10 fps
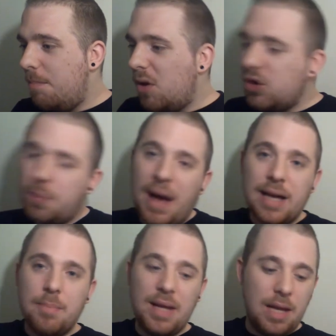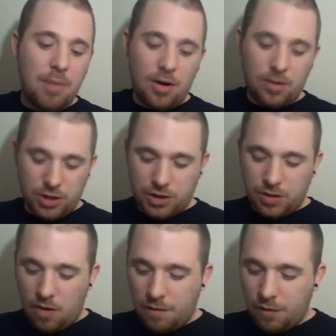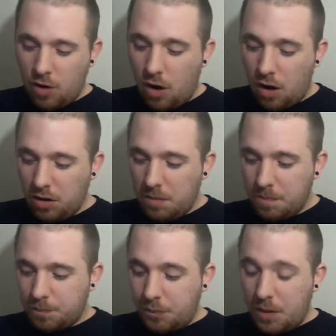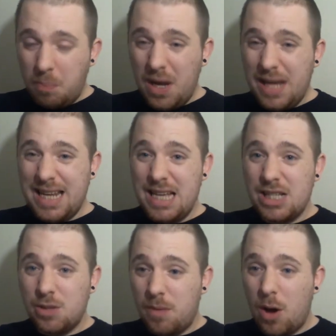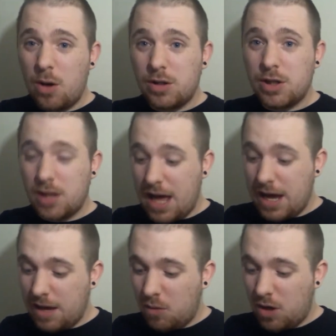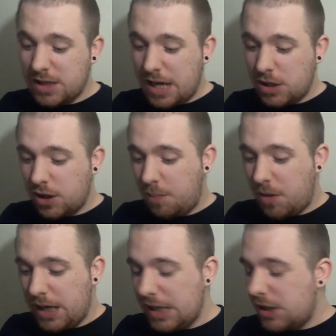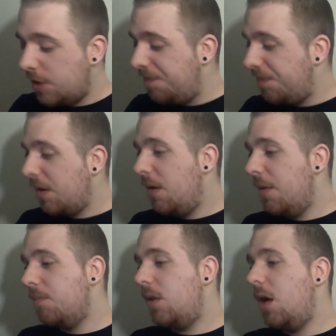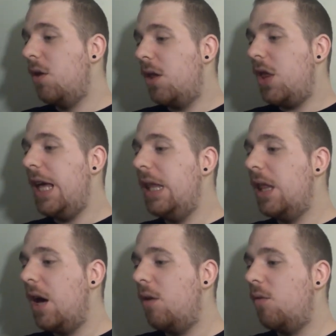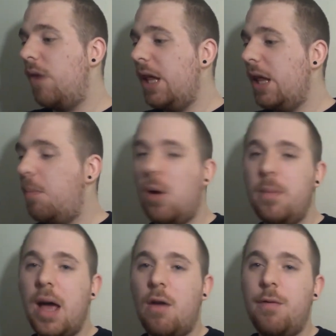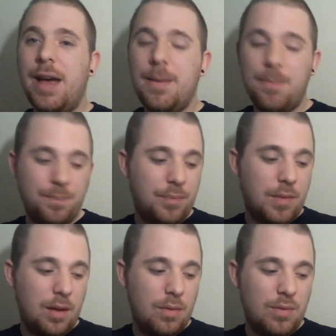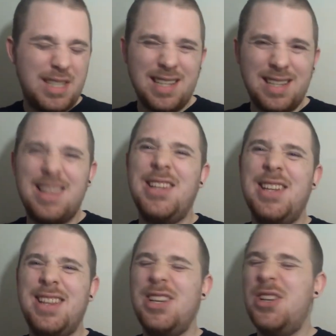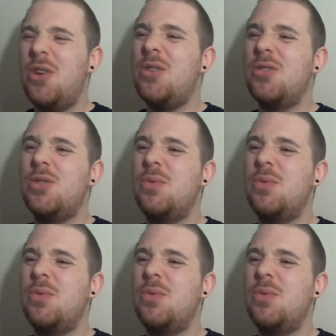Munch Pack mini box. Overall, pretty decent box. Like, it was actually pretty decent. The only thing that really put me off it was the nuts